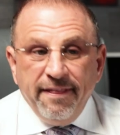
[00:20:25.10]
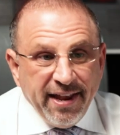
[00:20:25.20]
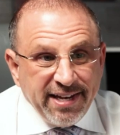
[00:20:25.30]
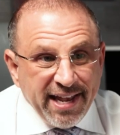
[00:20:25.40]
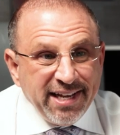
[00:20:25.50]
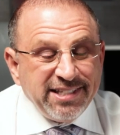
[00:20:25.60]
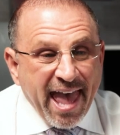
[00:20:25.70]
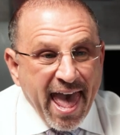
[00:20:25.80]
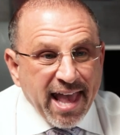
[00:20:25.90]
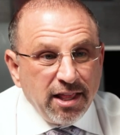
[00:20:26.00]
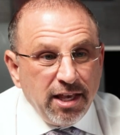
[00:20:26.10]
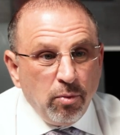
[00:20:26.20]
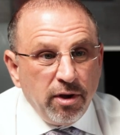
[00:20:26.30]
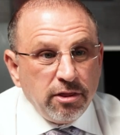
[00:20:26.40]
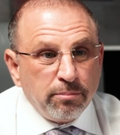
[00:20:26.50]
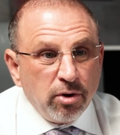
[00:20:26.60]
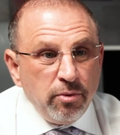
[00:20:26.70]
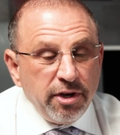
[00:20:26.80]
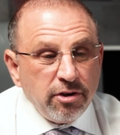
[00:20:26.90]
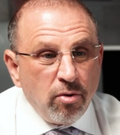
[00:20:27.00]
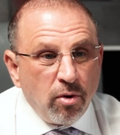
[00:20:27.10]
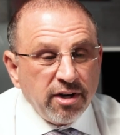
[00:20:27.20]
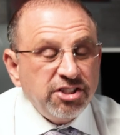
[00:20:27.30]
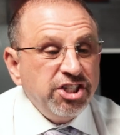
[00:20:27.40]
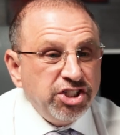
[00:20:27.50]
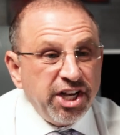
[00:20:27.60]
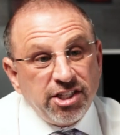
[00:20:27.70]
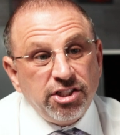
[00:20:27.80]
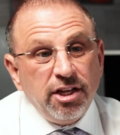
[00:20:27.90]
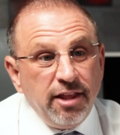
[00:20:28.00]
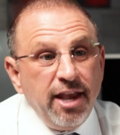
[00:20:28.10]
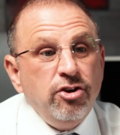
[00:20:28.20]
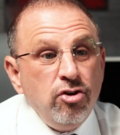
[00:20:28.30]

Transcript: Then they did exactly what the Bruen Court suggested they